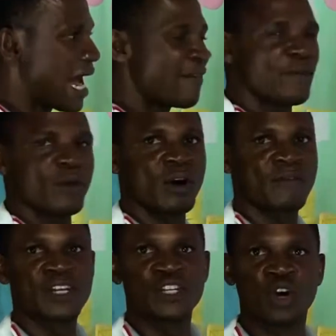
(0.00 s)
half
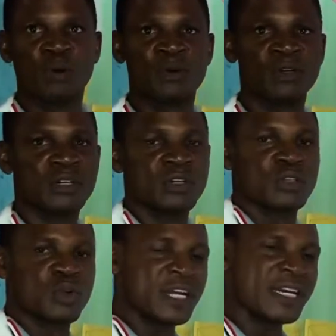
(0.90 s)
of the job.
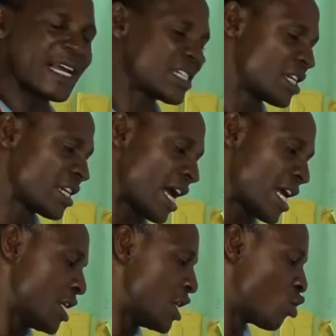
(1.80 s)
So the next thing
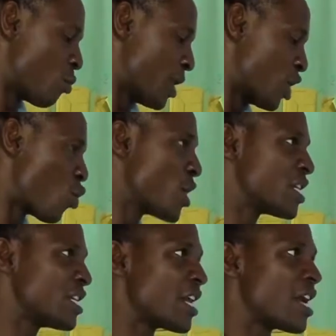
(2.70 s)
now is to be equating